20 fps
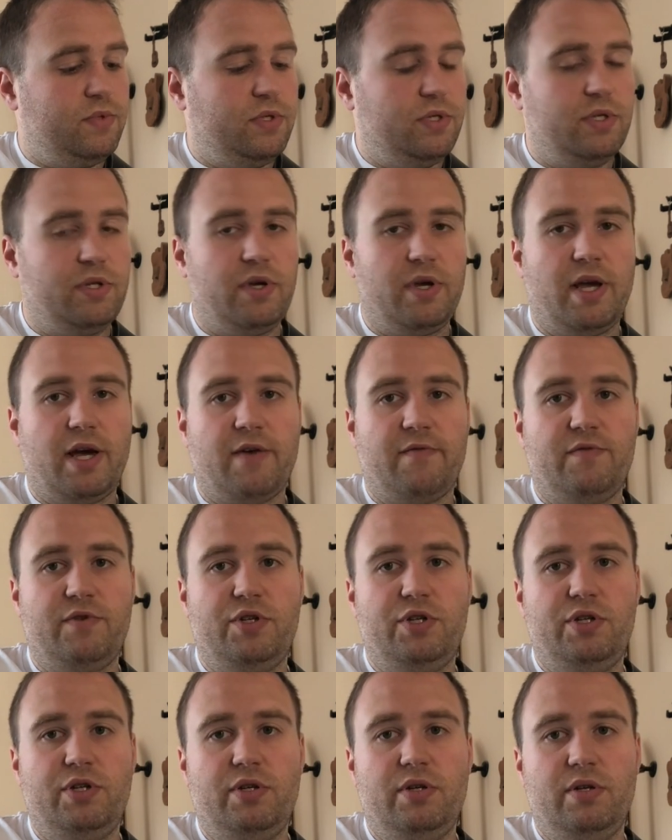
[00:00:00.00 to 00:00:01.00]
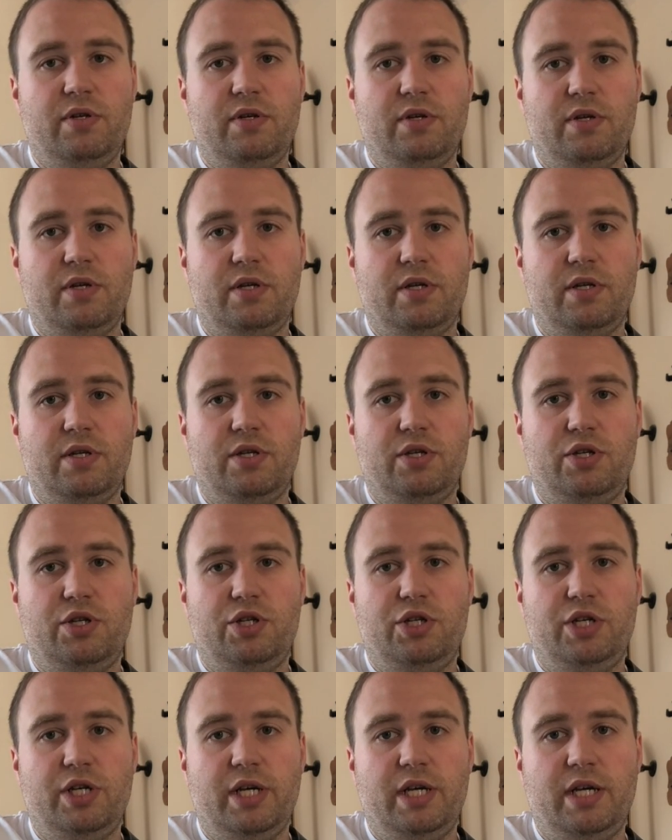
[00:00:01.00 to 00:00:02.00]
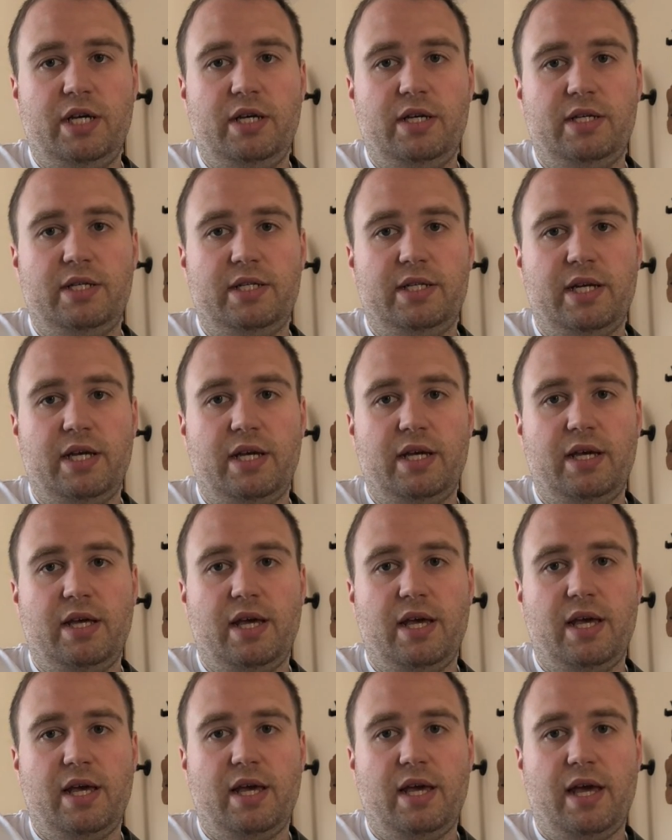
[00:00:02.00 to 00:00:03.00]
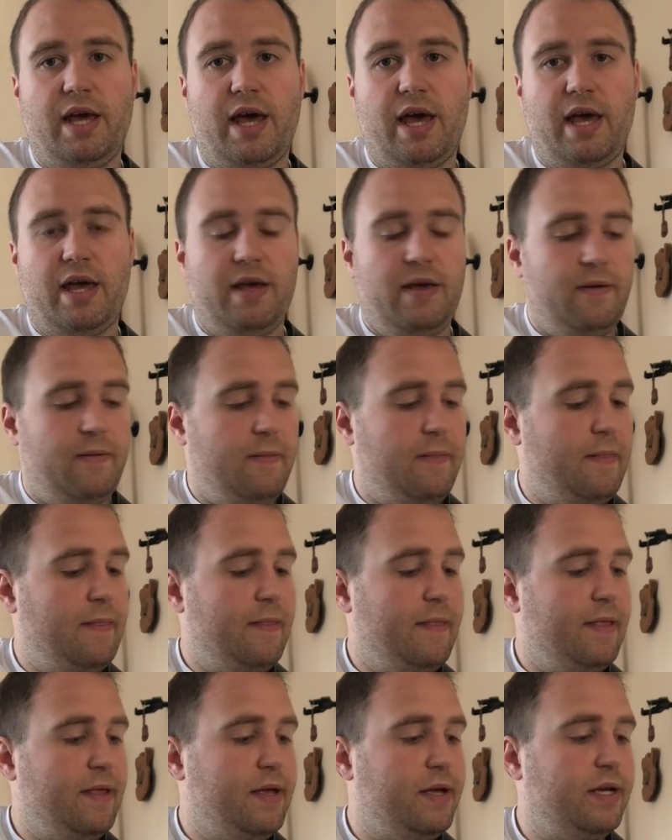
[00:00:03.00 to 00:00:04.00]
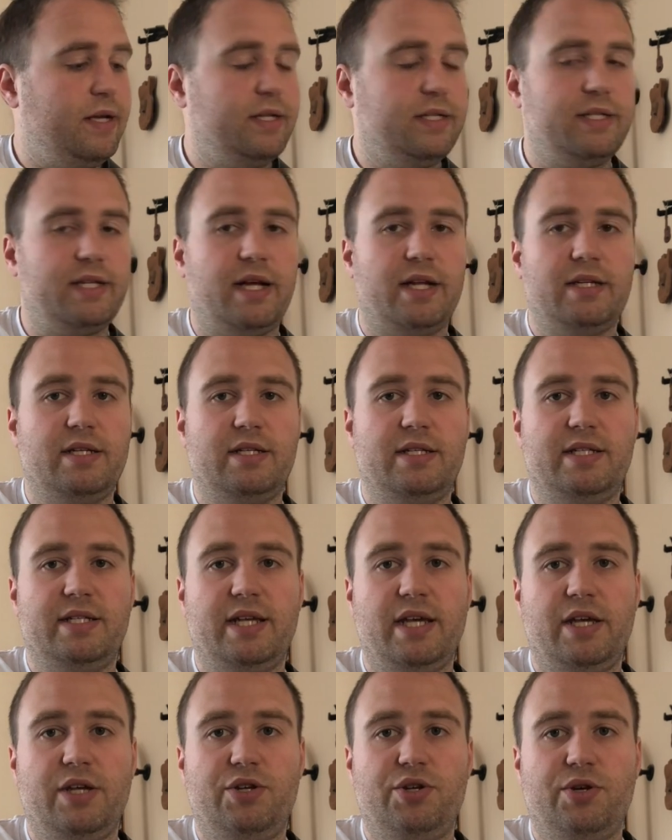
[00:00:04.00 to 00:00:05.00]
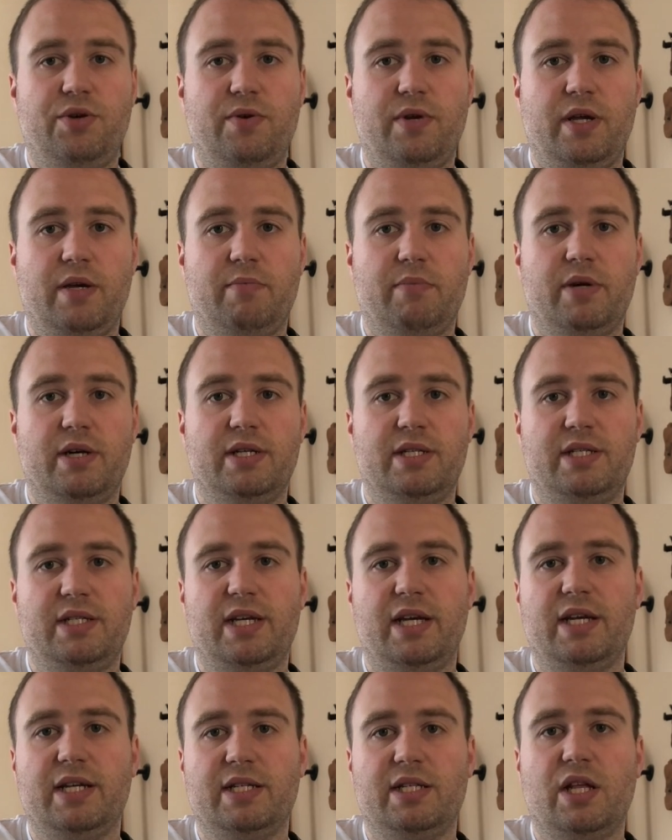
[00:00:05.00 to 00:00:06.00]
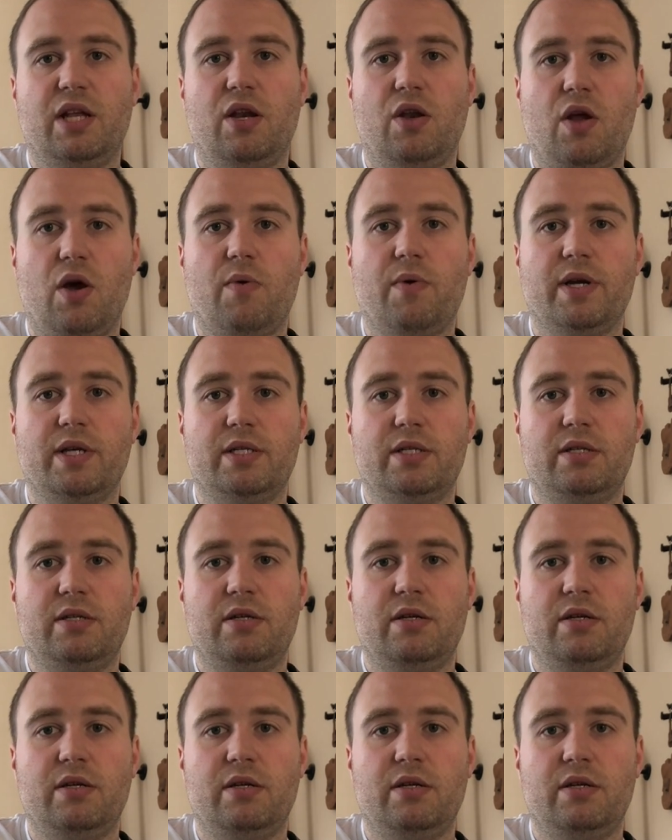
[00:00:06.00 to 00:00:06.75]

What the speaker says: So you have G, C, E, A. Standard C tuning, because C is the lowest